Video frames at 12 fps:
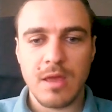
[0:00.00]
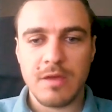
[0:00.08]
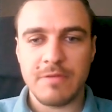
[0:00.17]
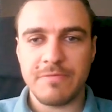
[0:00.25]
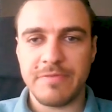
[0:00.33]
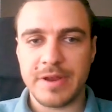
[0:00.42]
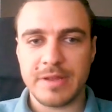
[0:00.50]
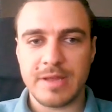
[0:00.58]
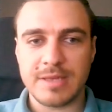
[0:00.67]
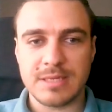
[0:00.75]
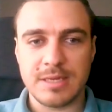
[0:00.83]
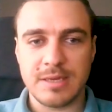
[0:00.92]
Very
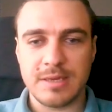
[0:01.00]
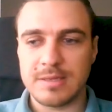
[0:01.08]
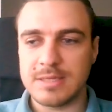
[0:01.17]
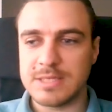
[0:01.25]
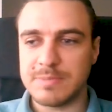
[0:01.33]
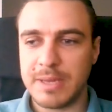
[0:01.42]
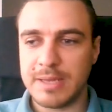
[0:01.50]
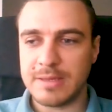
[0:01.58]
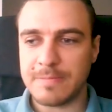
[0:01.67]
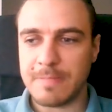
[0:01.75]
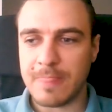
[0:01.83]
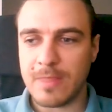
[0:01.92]
nicely
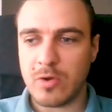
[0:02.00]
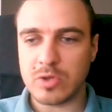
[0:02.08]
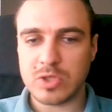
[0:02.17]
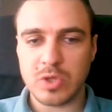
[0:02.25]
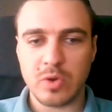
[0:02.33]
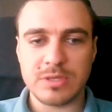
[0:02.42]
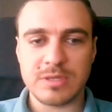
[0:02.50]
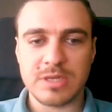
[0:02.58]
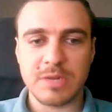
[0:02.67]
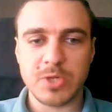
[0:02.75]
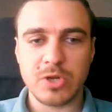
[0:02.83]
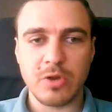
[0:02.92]
displayed. Also a
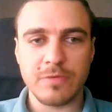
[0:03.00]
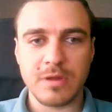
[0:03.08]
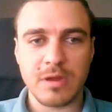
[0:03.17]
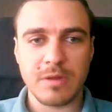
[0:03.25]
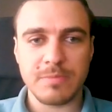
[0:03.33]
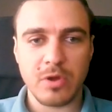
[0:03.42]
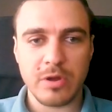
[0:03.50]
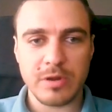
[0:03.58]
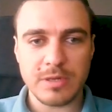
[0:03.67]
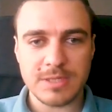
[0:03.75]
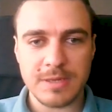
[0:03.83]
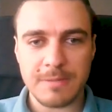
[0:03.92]
description of the
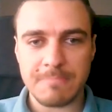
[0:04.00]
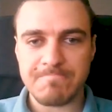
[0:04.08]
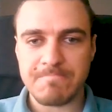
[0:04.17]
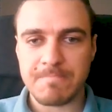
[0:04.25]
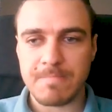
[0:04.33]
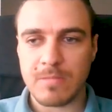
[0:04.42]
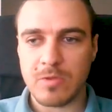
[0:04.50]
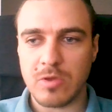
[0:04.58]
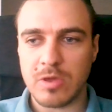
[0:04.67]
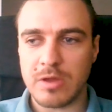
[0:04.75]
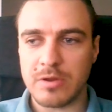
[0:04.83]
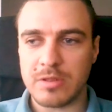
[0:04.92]
cryptocurrency.
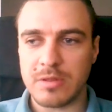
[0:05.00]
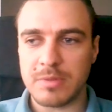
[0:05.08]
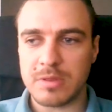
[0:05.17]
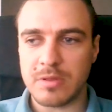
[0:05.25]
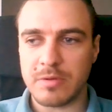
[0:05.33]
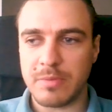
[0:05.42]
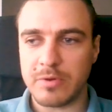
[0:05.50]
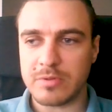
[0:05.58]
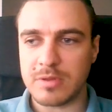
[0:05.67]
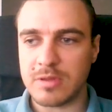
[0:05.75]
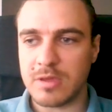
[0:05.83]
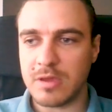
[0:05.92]
You can read a bit
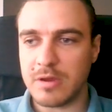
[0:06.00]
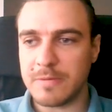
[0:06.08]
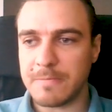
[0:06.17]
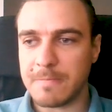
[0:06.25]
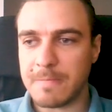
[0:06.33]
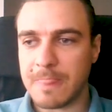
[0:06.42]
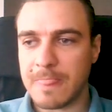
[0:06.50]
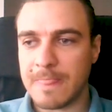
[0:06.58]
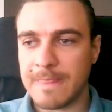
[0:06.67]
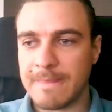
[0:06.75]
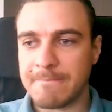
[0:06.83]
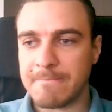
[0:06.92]
about it here.
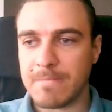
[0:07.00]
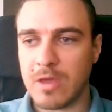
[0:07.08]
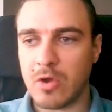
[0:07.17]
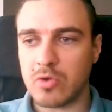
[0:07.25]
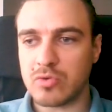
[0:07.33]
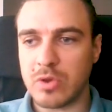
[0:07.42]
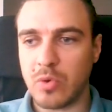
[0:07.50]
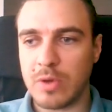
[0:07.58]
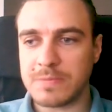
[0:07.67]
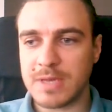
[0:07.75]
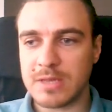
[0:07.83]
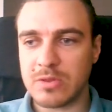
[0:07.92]
You can go to the
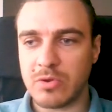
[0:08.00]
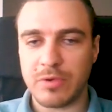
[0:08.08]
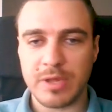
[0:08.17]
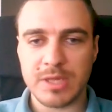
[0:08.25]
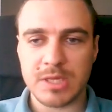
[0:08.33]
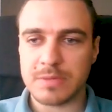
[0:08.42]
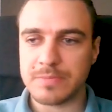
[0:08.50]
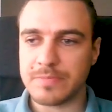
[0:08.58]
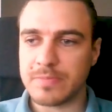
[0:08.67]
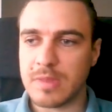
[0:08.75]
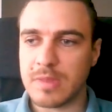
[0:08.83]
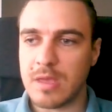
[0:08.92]
website on Reddit.
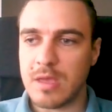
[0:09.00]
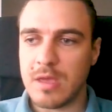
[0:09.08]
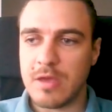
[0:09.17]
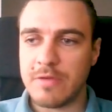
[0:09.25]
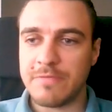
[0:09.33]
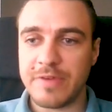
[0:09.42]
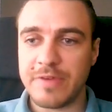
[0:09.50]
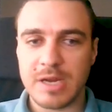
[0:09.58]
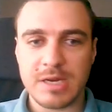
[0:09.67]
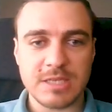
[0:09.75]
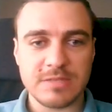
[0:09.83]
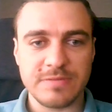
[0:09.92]
Very
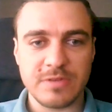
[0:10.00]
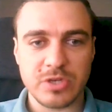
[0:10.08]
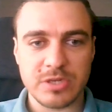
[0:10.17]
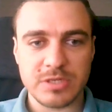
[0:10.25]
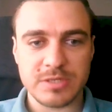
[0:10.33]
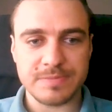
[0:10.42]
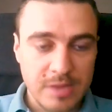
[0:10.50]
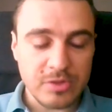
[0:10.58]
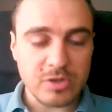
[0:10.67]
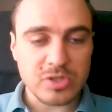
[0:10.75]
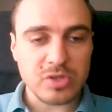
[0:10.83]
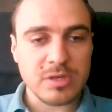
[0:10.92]
nice features, and
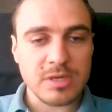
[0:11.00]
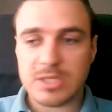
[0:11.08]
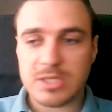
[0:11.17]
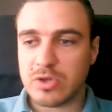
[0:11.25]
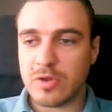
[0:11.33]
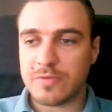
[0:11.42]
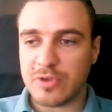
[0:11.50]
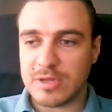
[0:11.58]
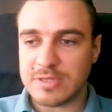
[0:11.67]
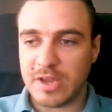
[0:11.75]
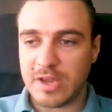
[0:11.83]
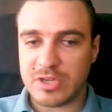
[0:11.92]
also the history of
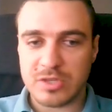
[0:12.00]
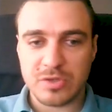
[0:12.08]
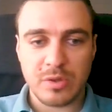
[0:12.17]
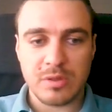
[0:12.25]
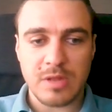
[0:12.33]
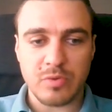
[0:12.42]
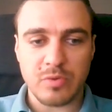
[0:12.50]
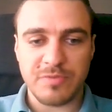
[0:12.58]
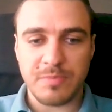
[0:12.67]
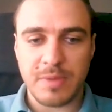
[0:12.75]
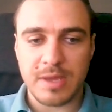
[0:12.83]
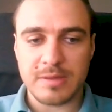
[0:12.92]
transactions that we've
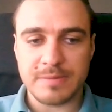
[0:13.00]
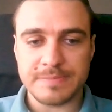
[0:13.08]
made.